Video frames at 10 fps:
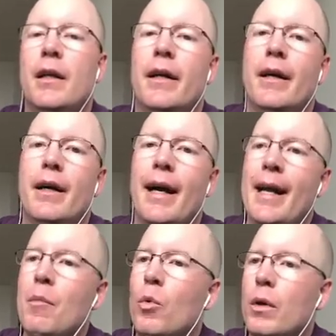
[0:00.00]
I
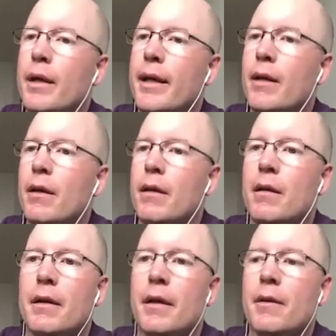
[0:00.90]
am working on an
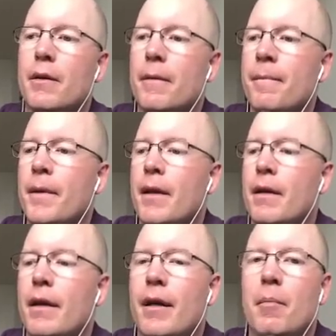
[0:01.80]
article
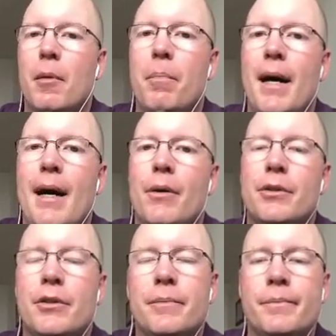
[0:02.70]

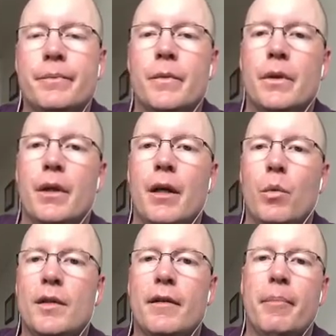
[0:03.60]
about
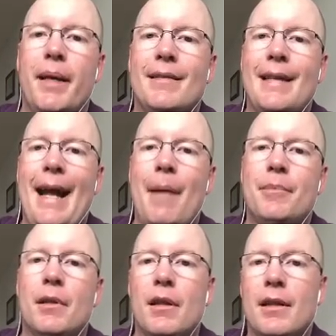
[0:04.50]
what's the best app
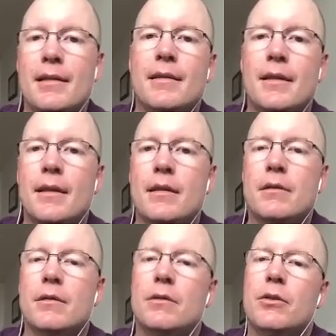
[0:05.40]
to listen
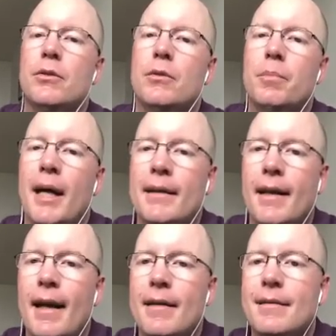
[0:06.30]
to
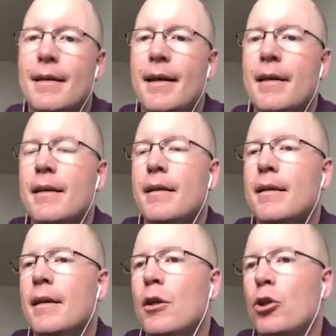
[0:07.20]
podcasts in,
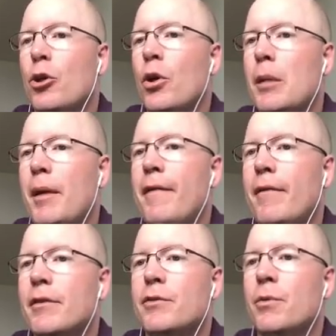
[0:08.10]
and currently my
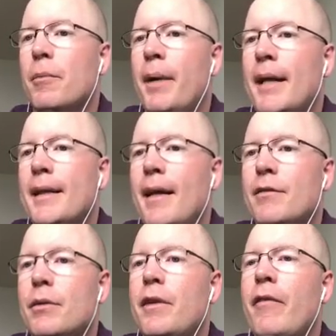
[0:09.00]
favorite is Google Podcasts.
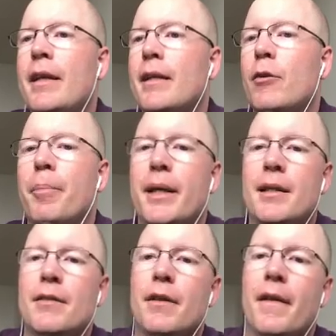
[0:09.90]
So if you have any
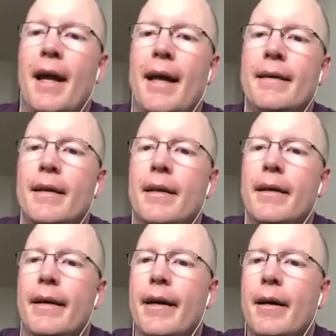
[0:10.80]
opinions on that,
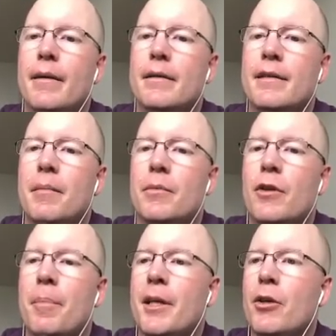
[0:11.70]

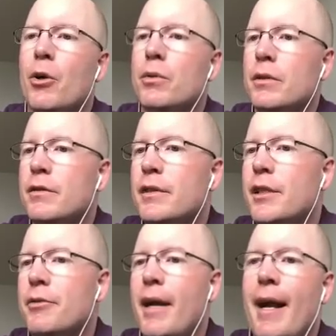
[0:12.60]
drop me a note,
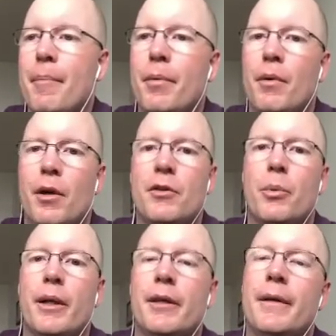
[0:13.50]
ctrap on
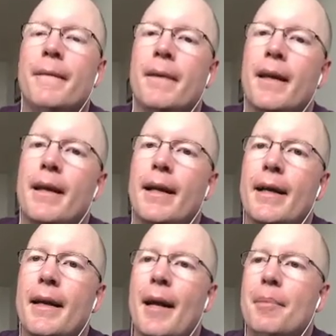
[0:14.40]
Twitter,
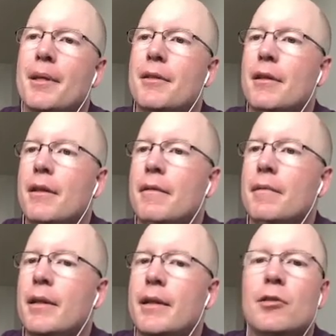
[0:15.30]
and happy
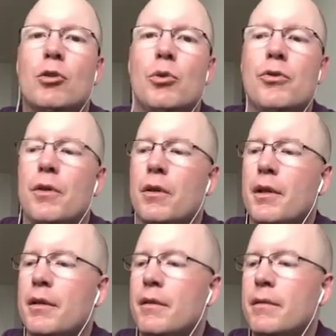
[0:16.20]
to include you in the
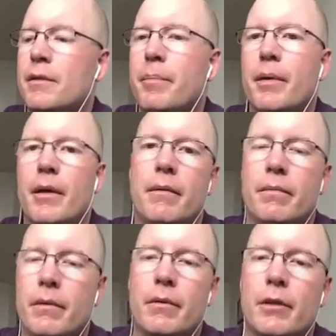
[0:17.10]
article
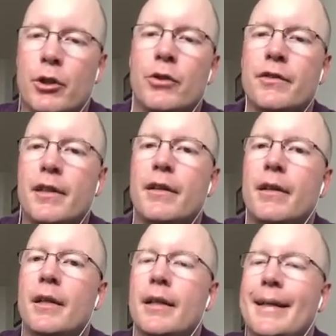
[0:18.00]
or
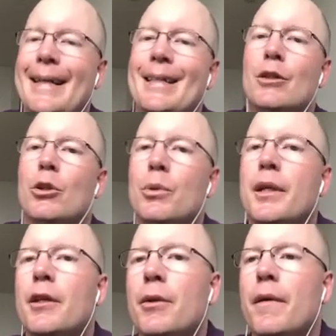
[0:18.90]
consider
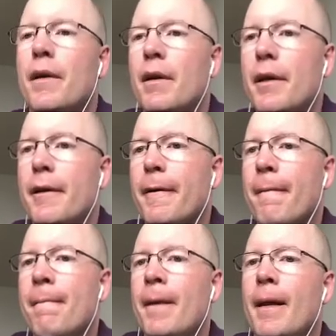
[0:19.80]
including you in the
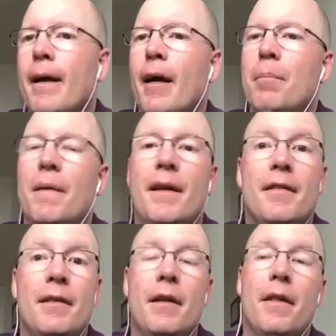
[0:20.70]
article. But
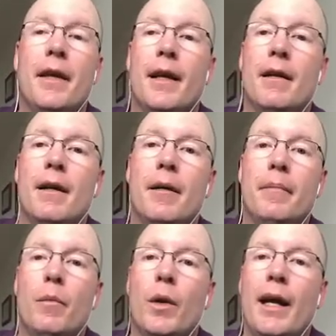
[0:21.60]
that's another thing.
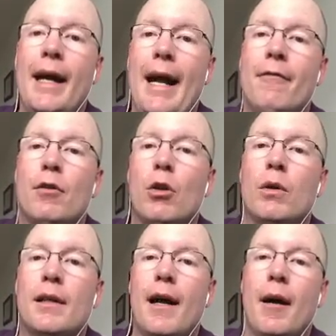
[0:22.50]
What I haven't
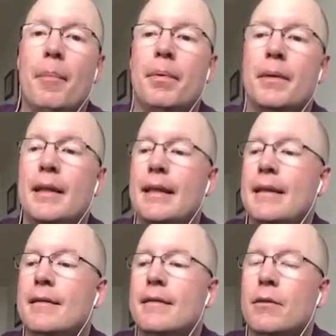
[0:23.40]
looked up
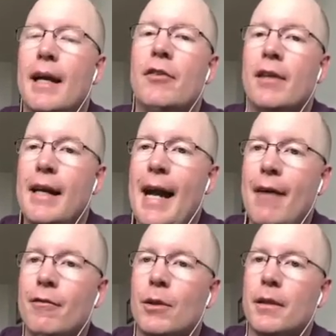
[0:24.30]
is, or actually I
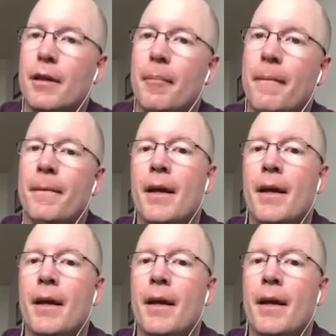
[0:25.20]
have looked it up.